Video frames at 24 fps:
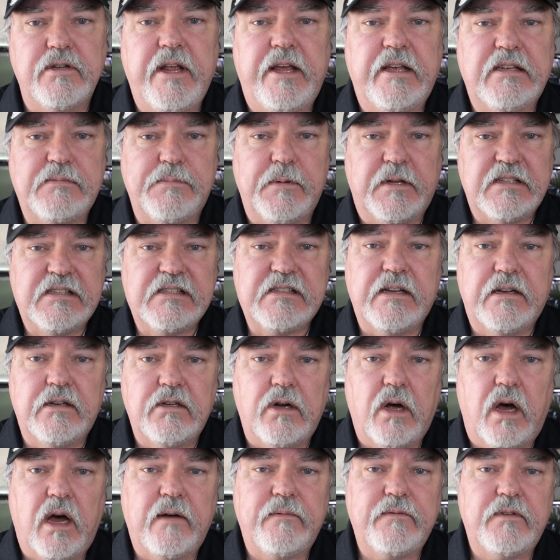has been sent
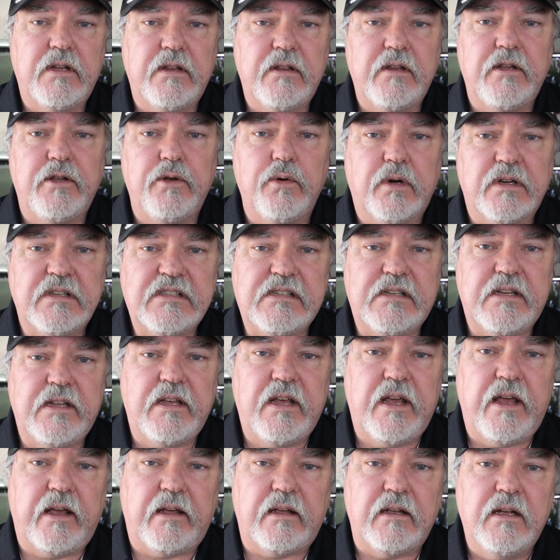off to the U S
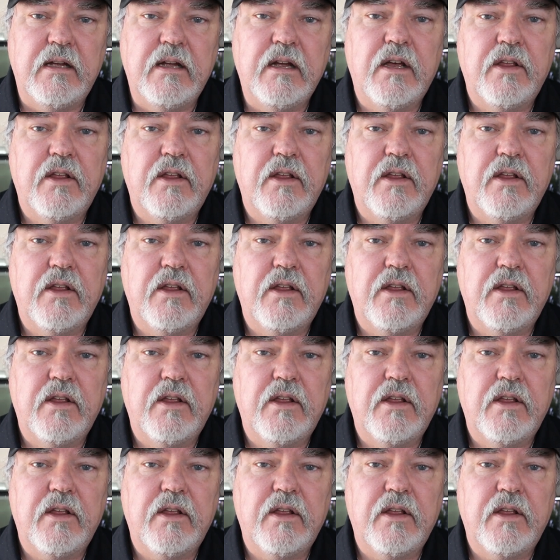D A.